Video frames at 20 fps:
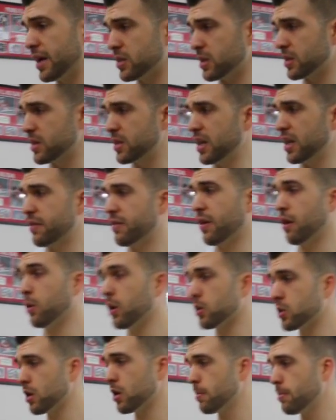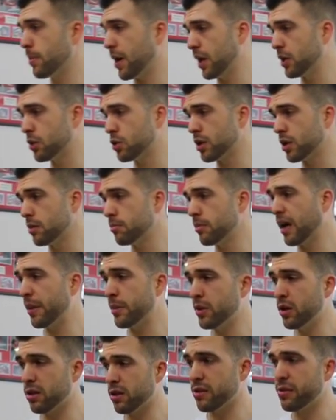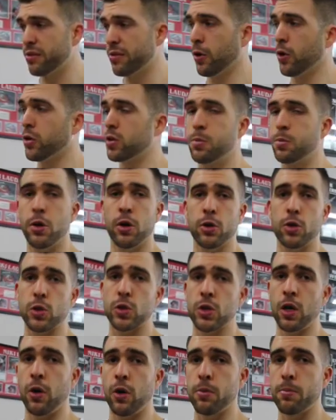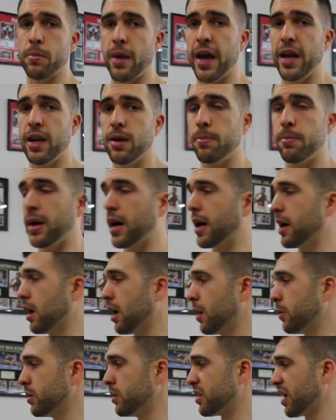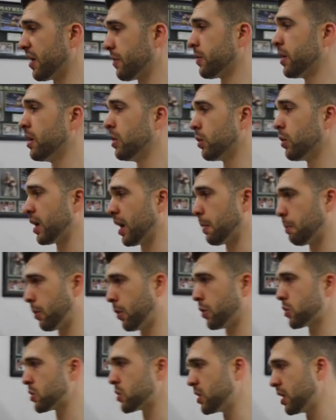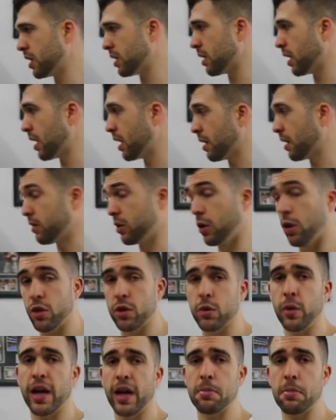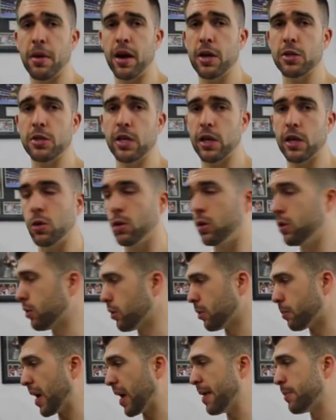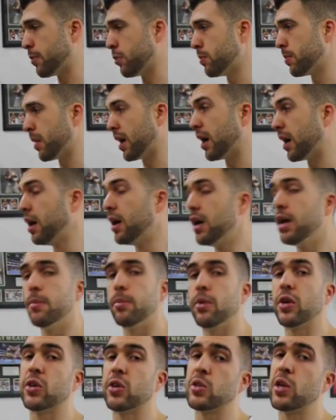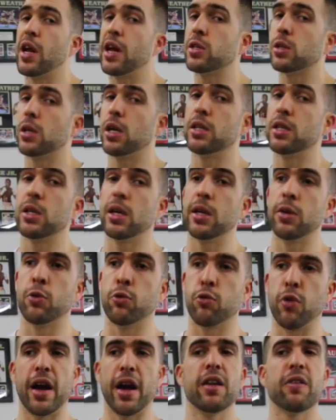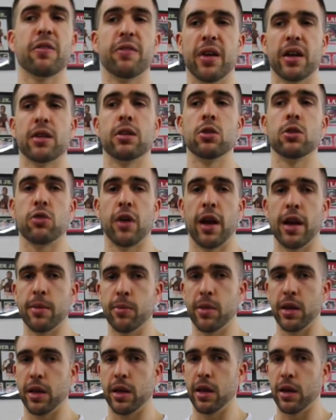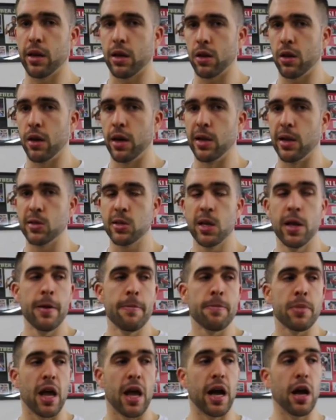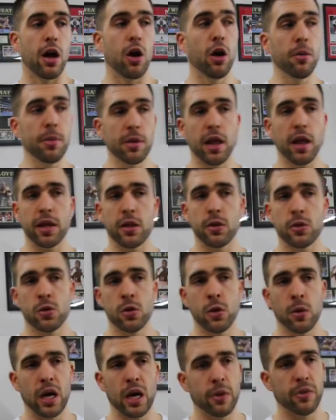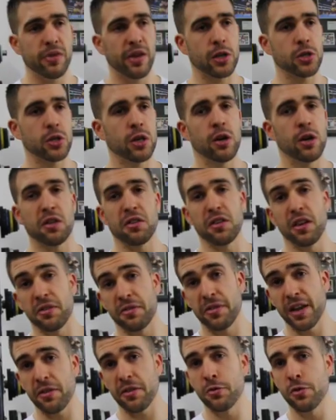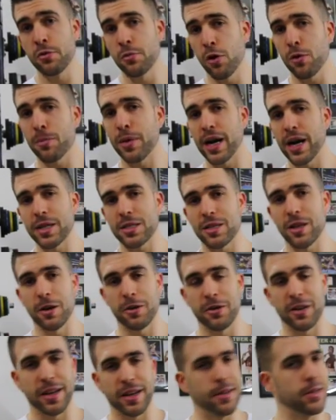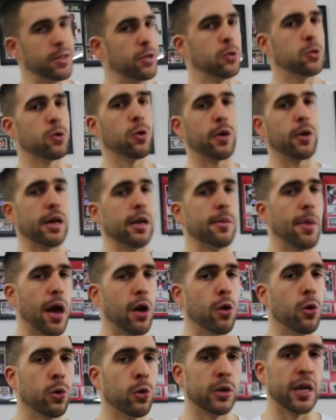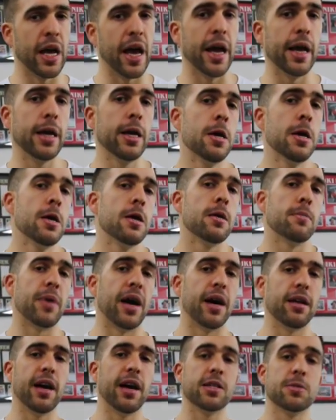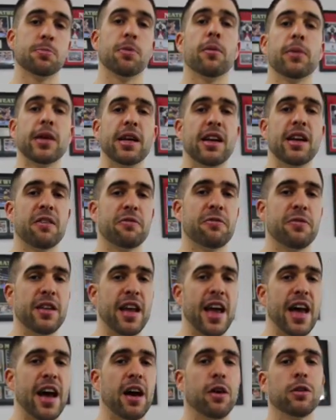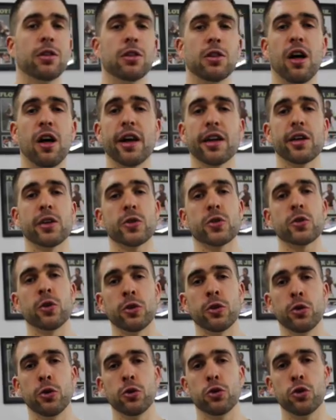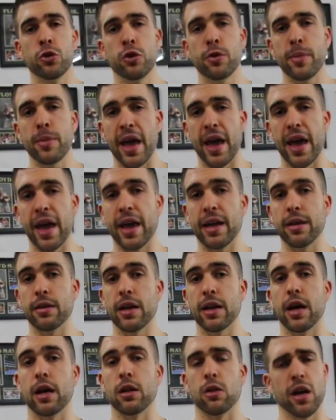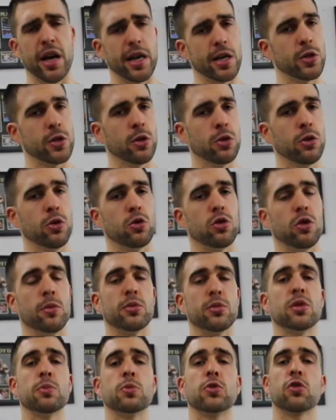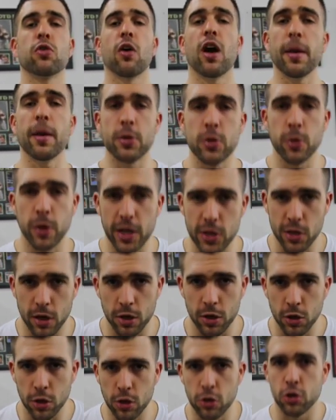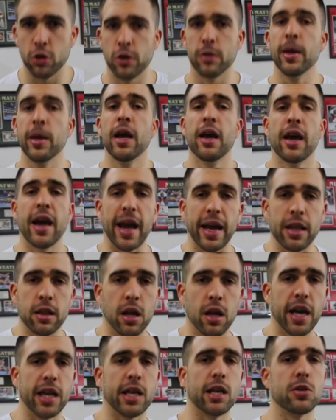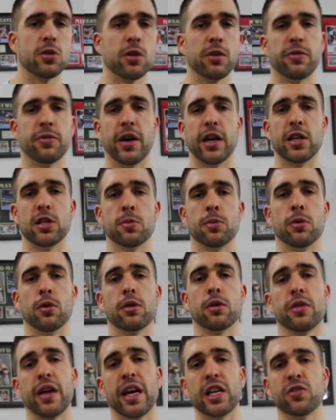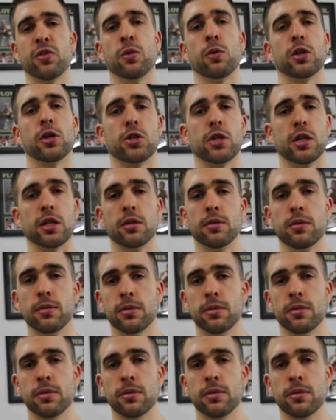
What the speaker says: as I said, if I was on a budget, maybe not the first purchase I would make, but I would definitely look at purchasing the earthquake bar, as they call it, or bamboo bar, because it has a great effect in training beginner clients. I hope you liked the tour. We've actually got a fair few more bars that I could continue talking about all day, but it's probably enough for now. Like us on YouTube and subscribe to us on YouTube and like us on Facebook. Thanks for watching.